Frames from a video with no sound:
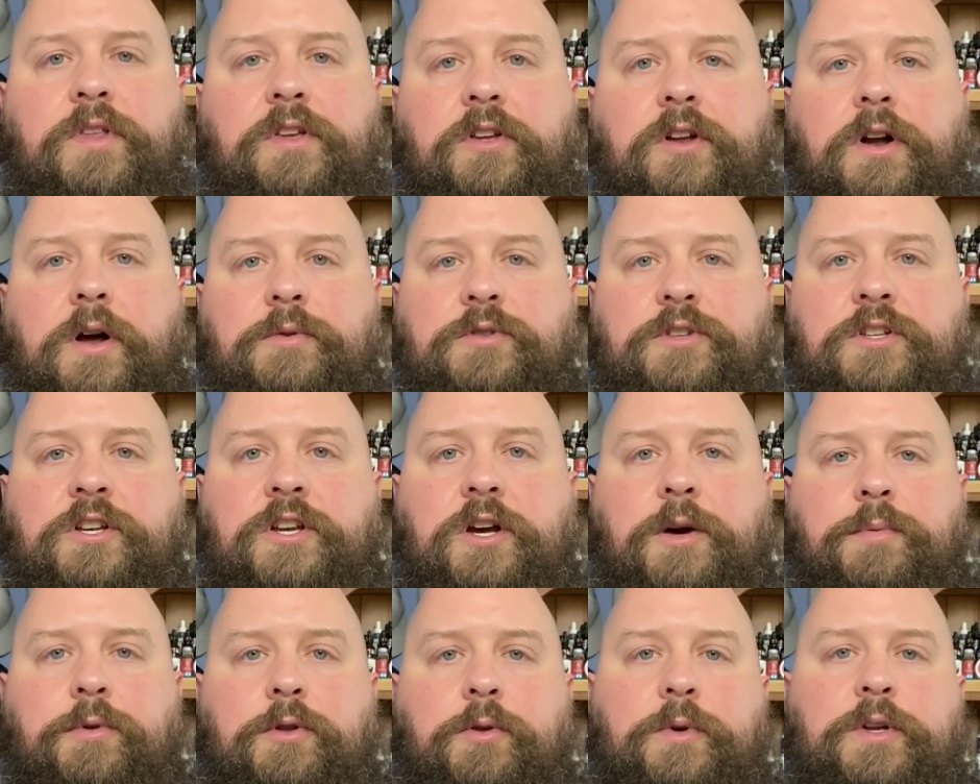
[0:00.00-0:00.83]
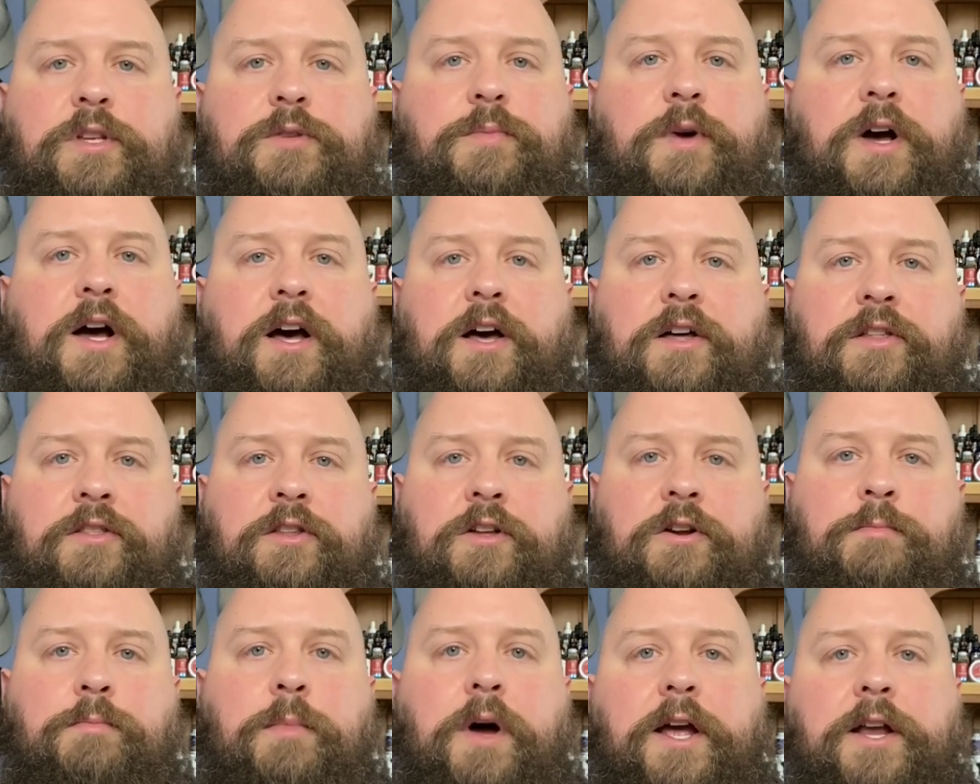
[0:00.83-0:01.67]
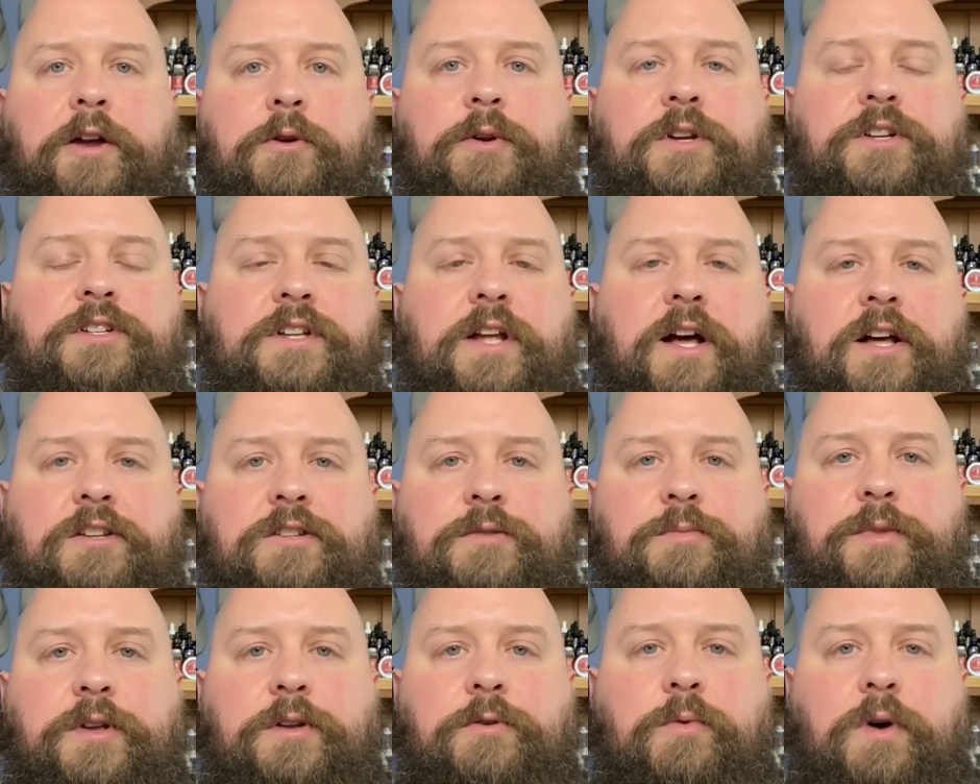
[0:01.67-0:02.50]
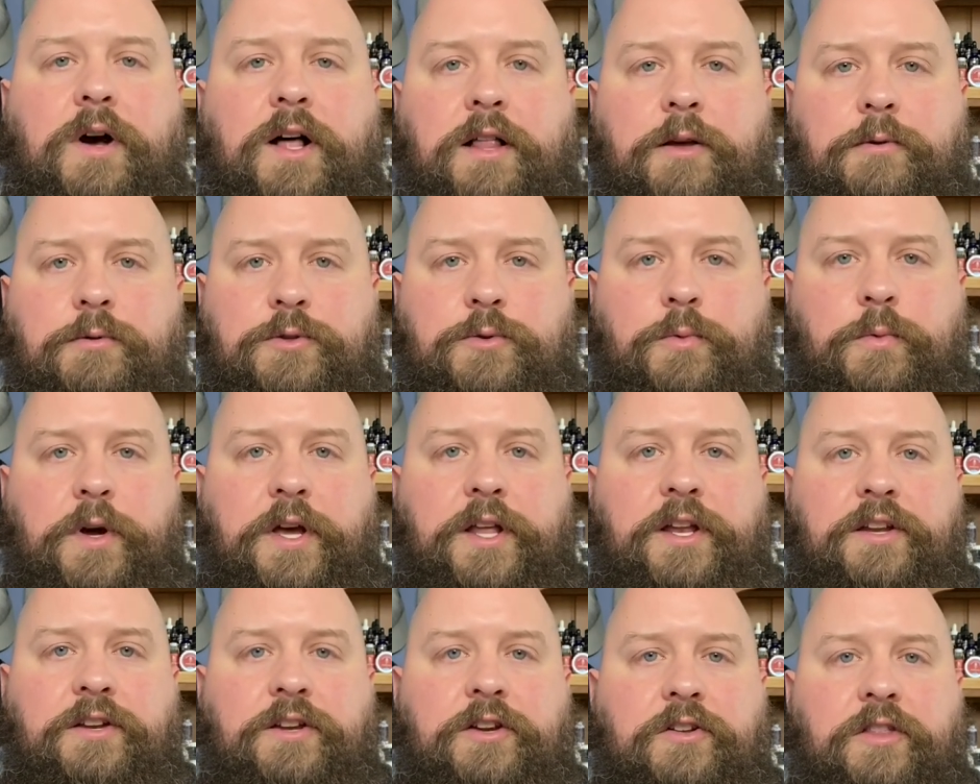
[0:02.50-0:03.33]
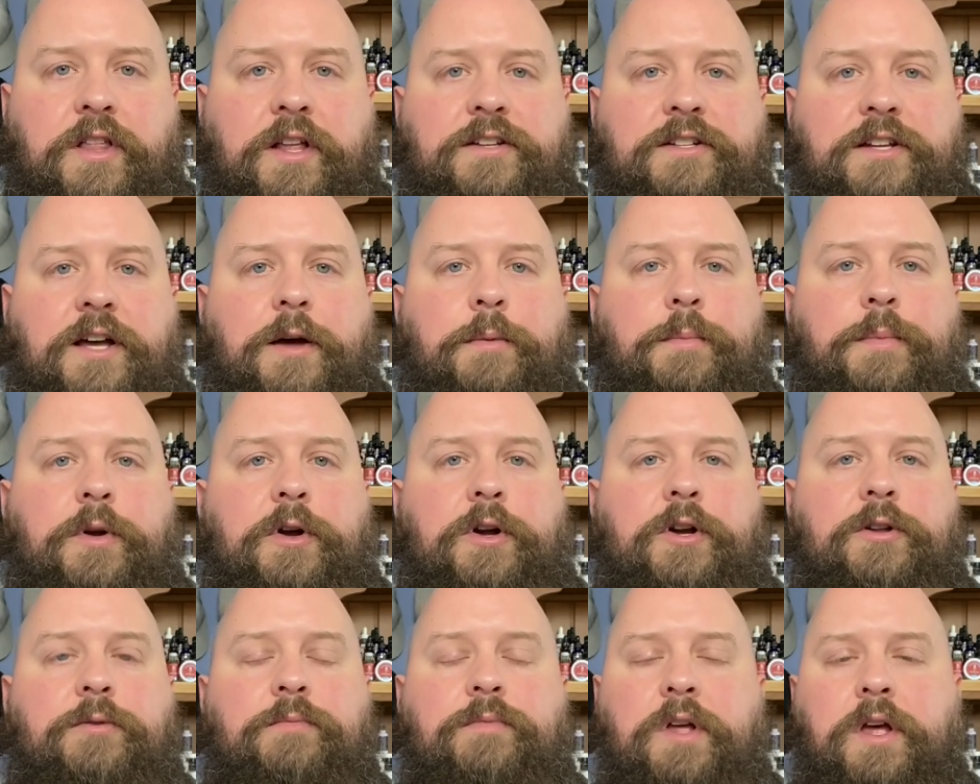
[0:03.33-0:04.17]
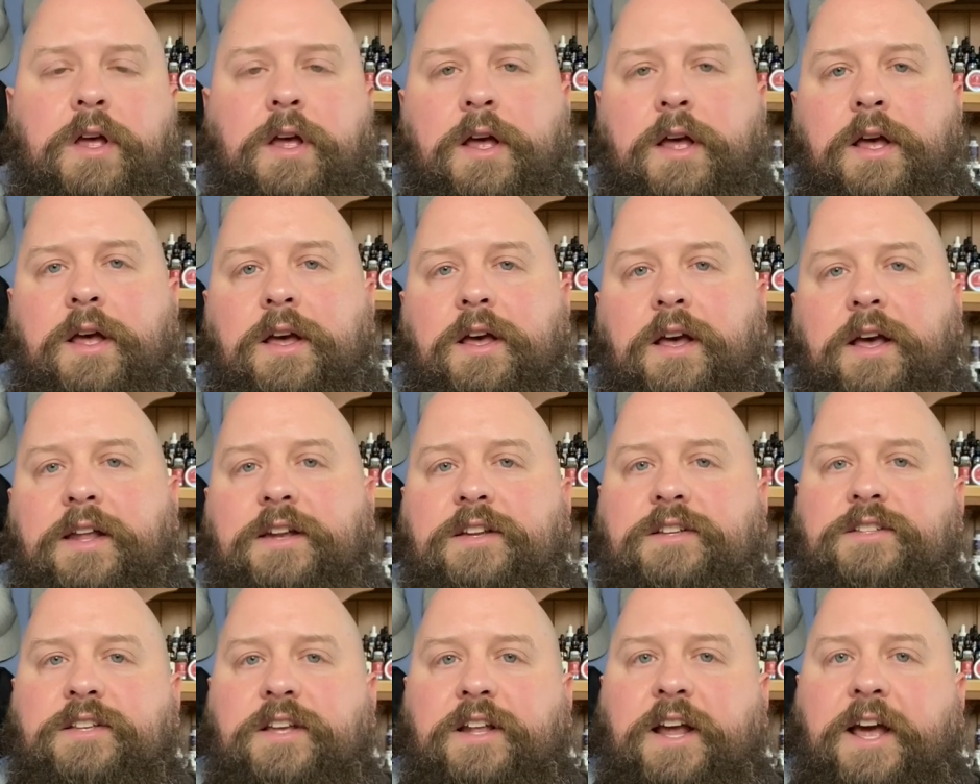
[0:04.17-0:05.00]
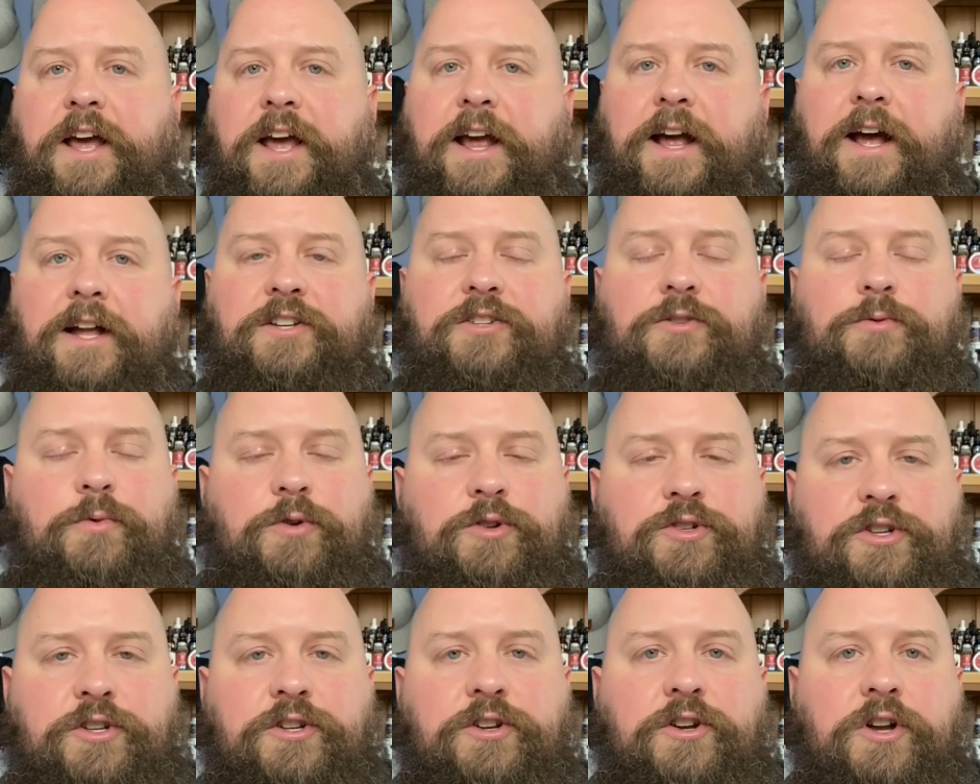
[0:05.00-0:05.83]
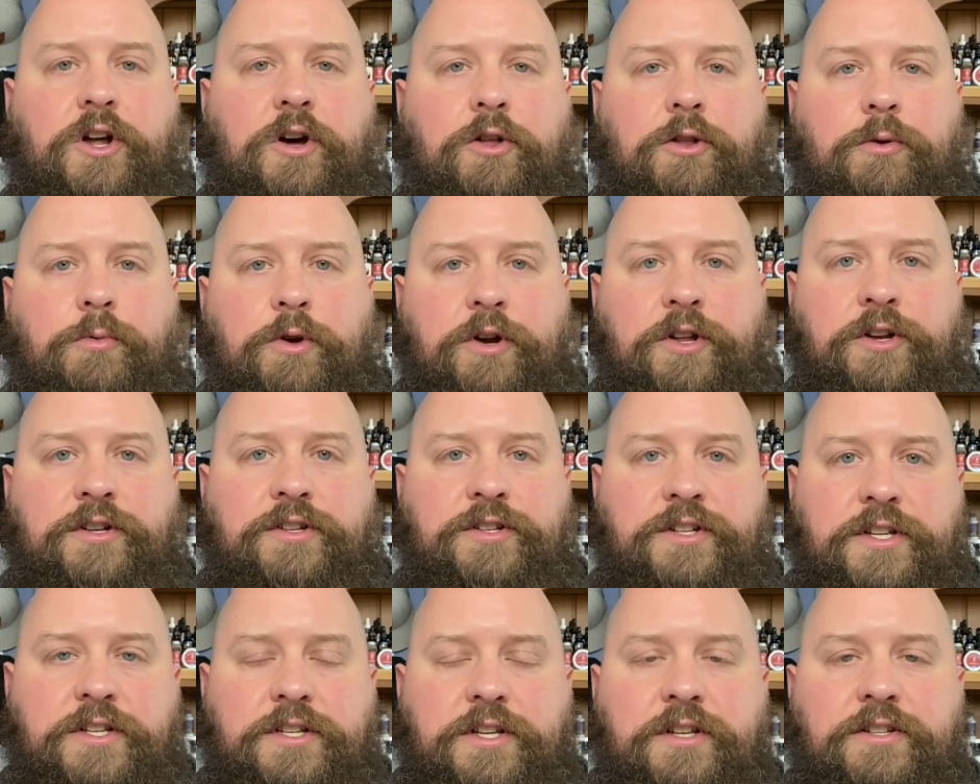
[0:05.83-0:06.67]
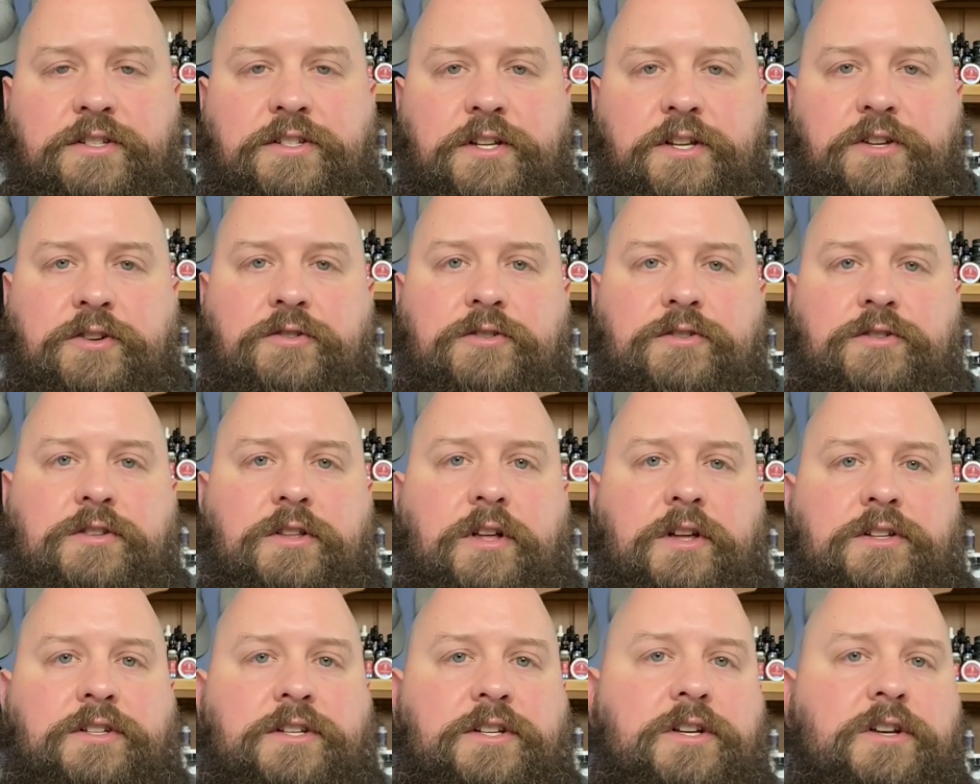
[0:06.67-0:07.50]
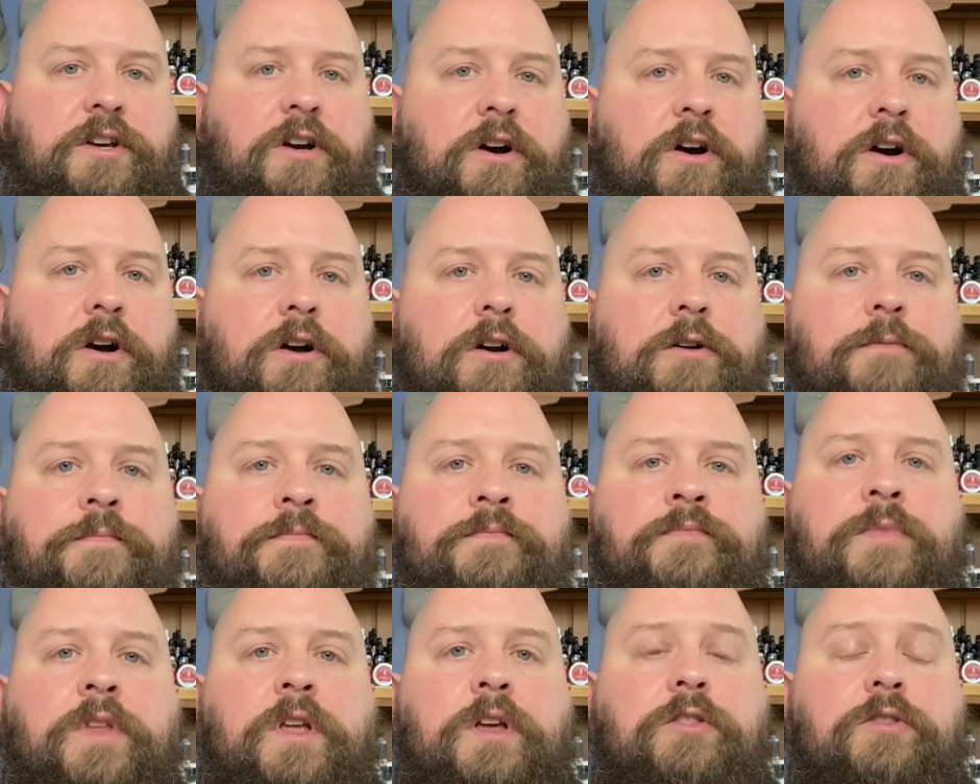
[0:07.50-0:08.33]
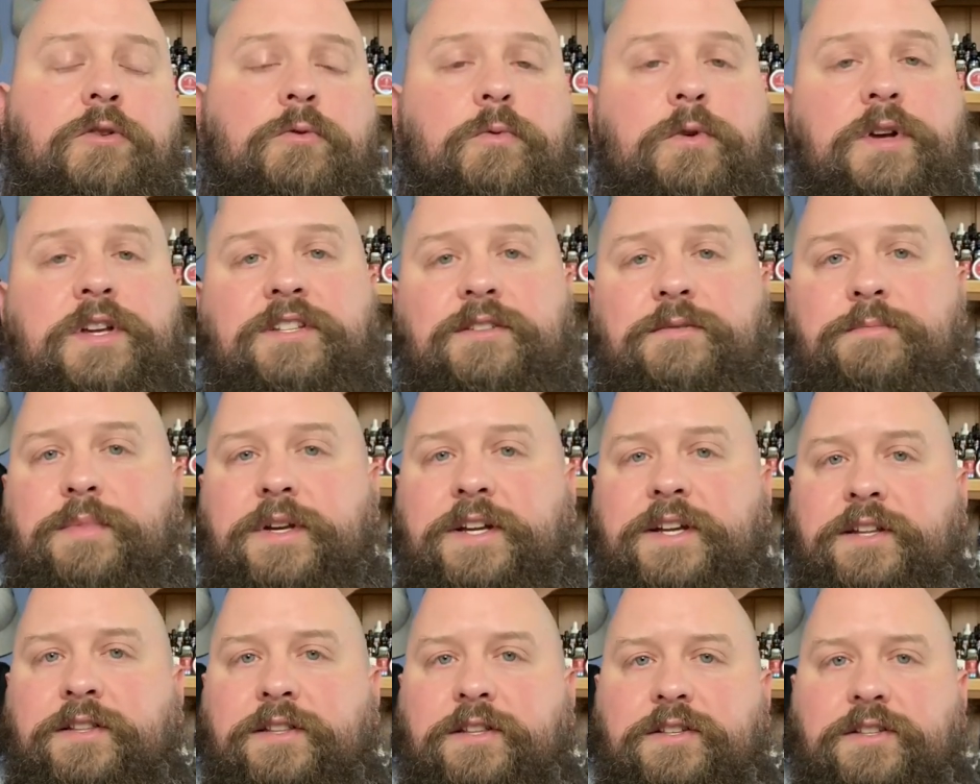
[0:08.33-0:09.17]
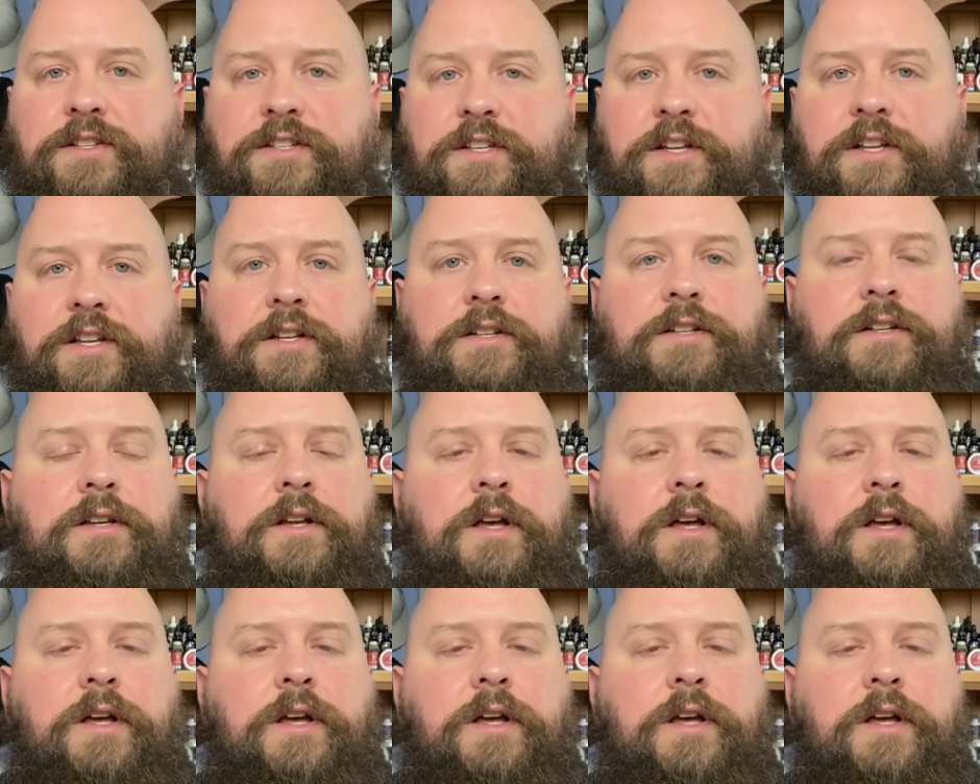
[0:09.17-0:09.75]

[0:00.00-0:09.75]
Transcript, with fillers: You know, I was a couple of weeks behind there. Mike reached out to me while I was waiting during that time period, and he said, hey, I just want you to know that we're going to discontinue the Sláinte Cara. The reason being the scent.